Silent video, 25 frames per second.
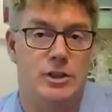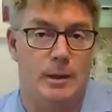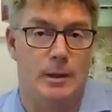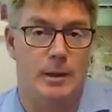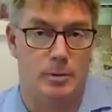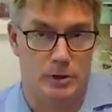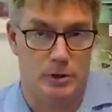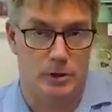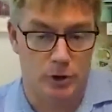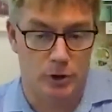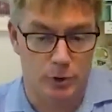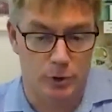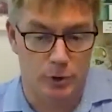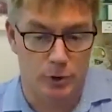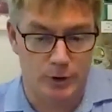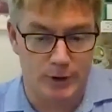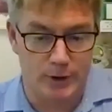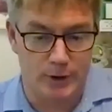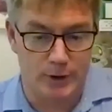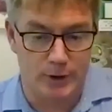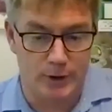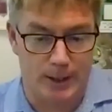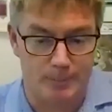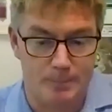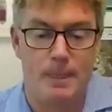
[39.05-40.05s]

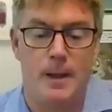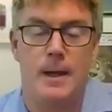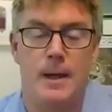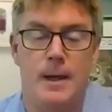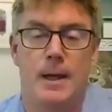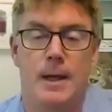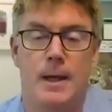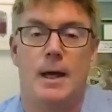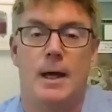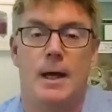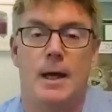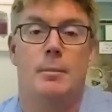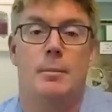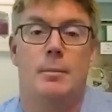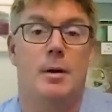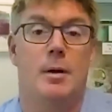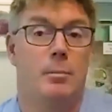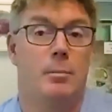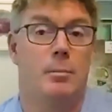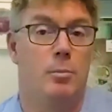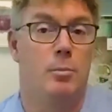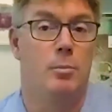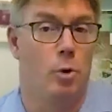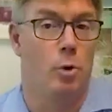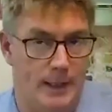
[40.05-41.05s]
Jabaluka, but
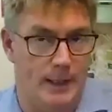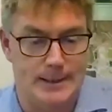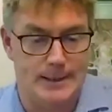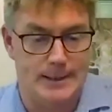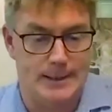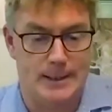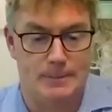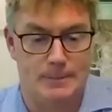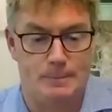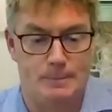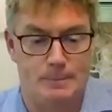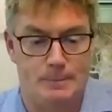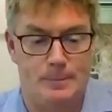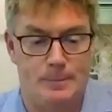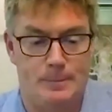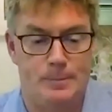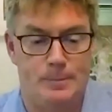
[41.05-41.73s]
more of that later.